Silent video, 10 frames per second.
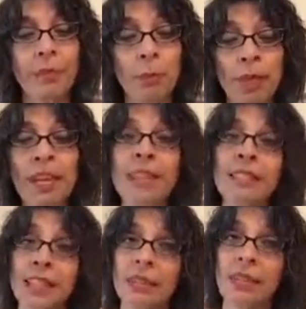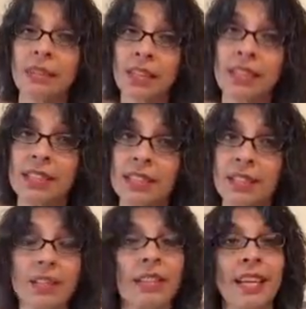But like I said, I'll give you the
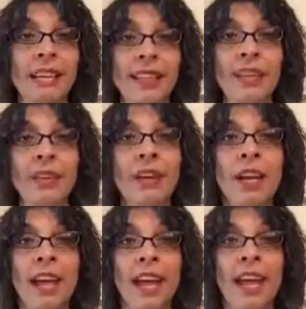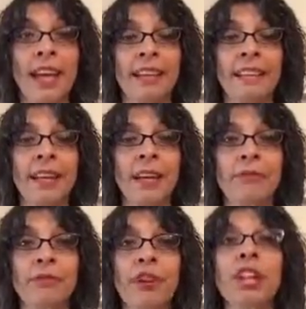details on that later. And
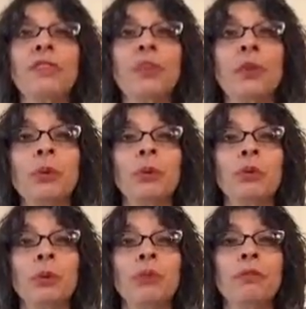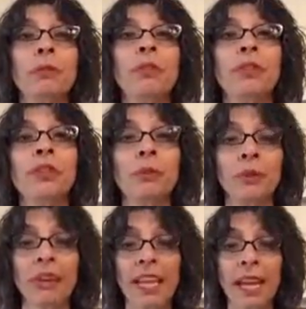for all of you who have been wondering
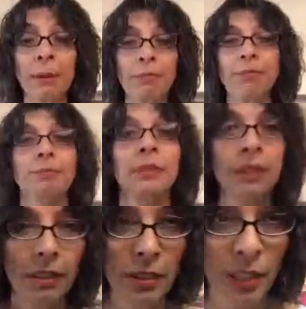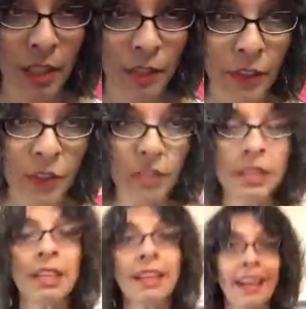where I am, Jen Evers,
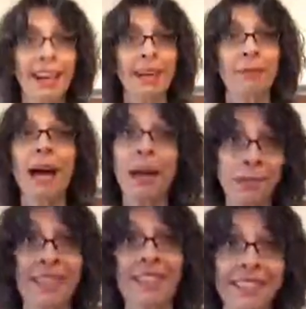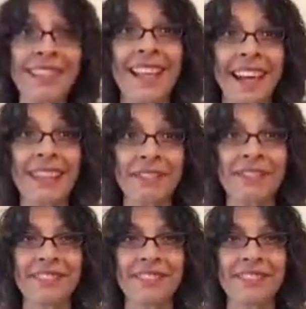I'm still alive.